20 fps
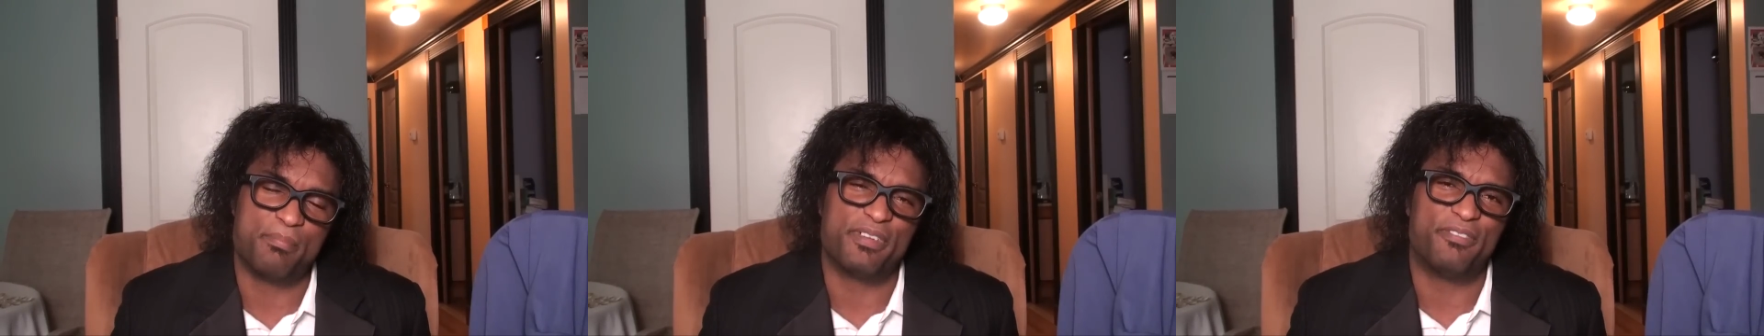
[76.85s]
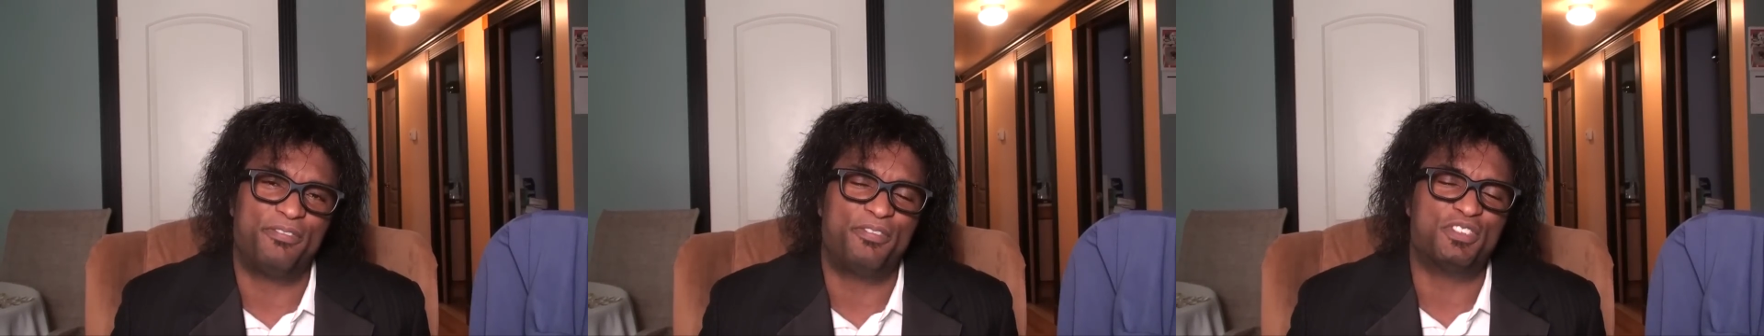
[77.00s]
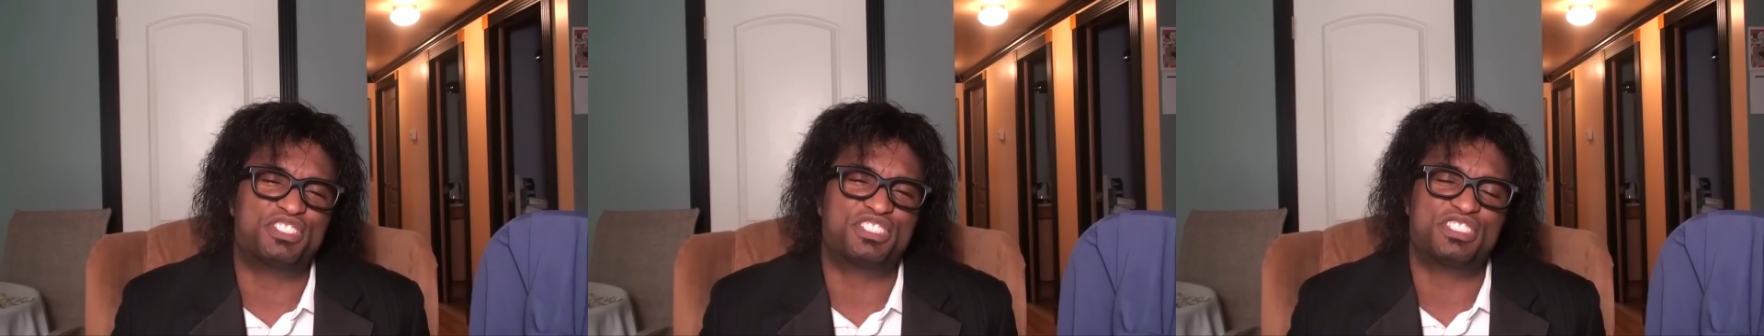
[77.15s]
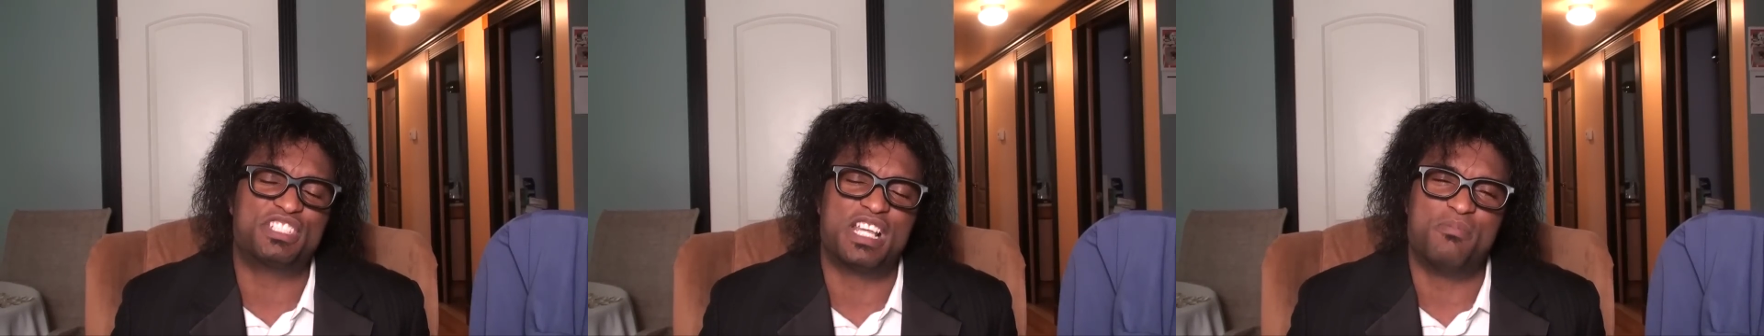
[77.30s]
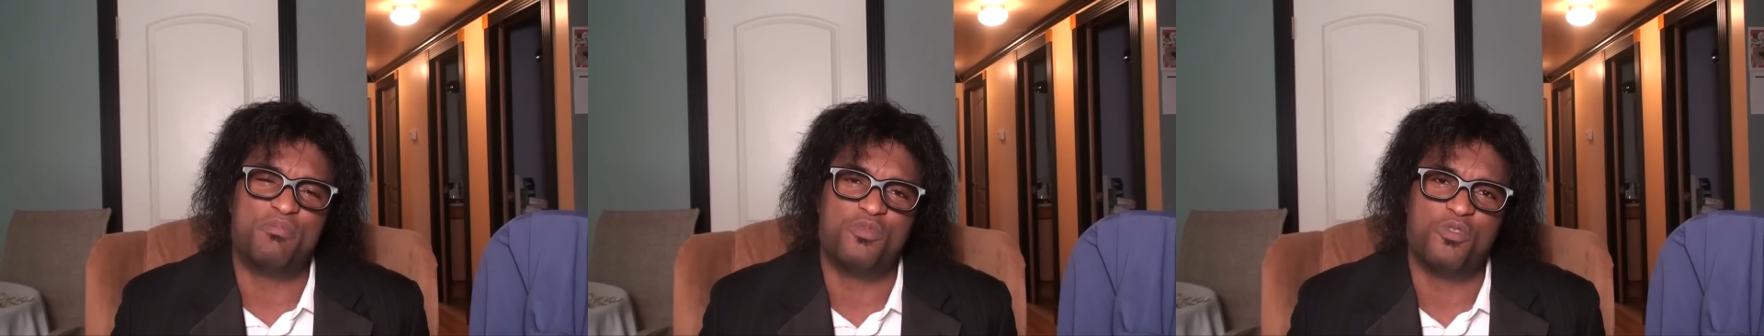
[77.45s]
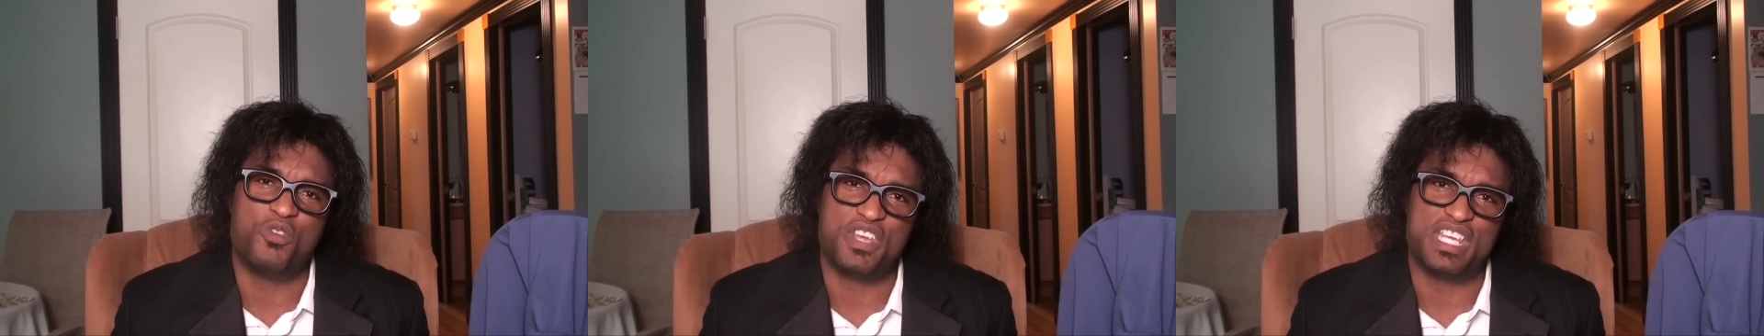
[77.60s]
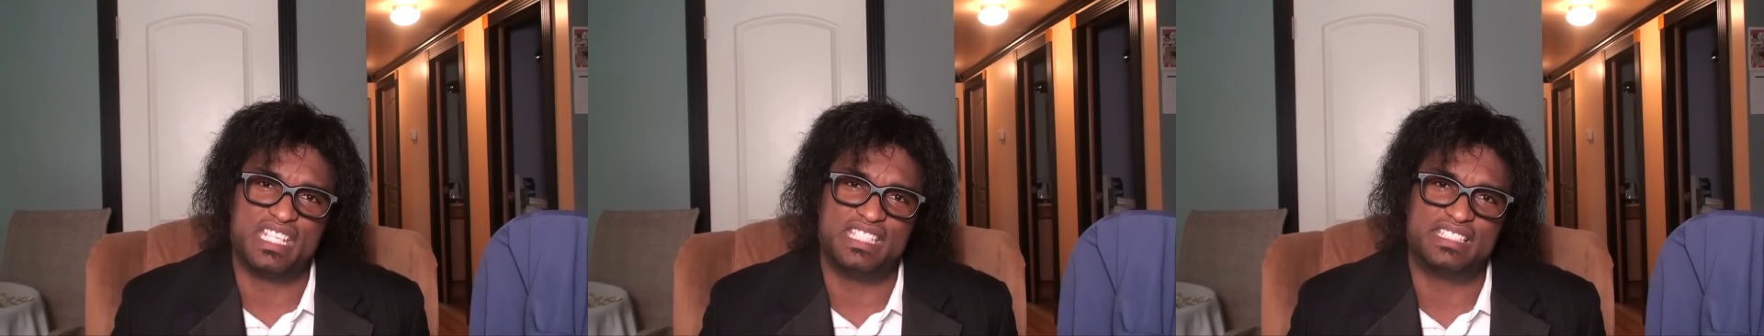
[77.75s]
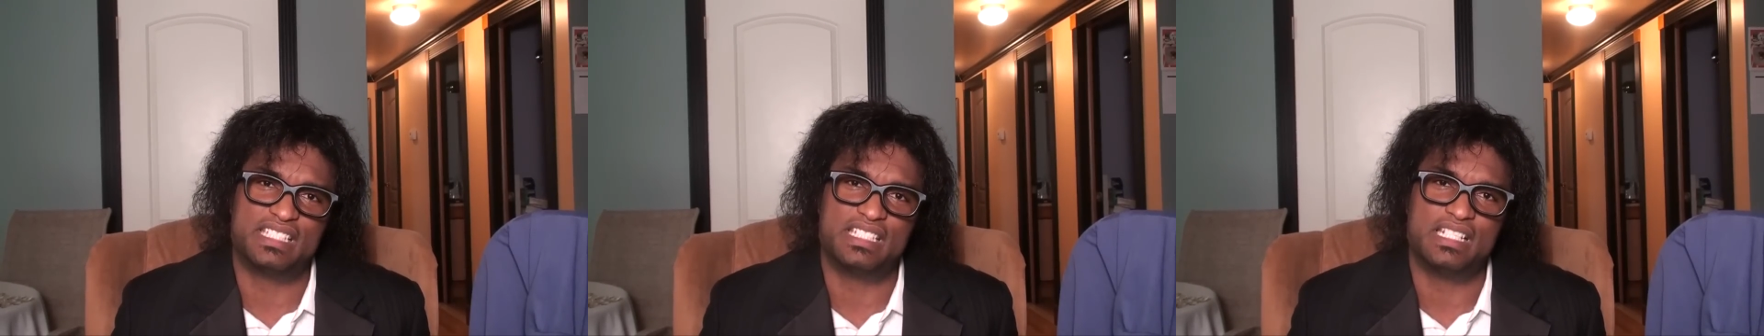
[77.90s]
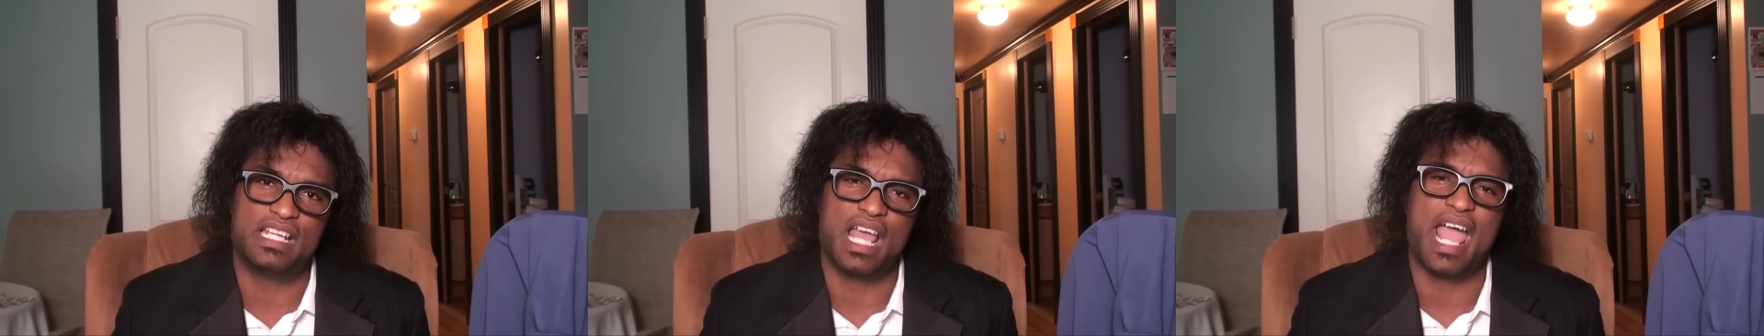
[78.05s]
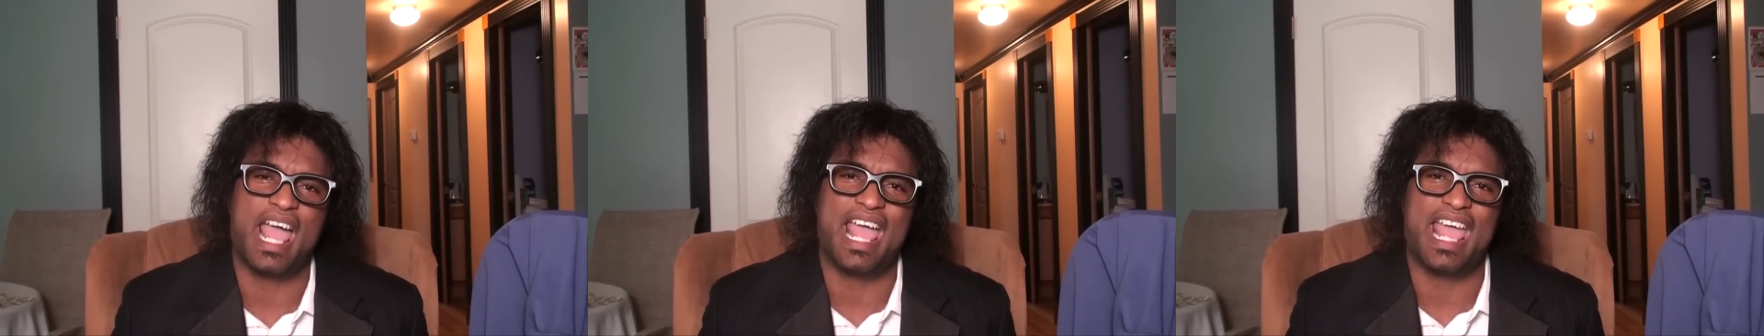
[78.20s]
but for some reason,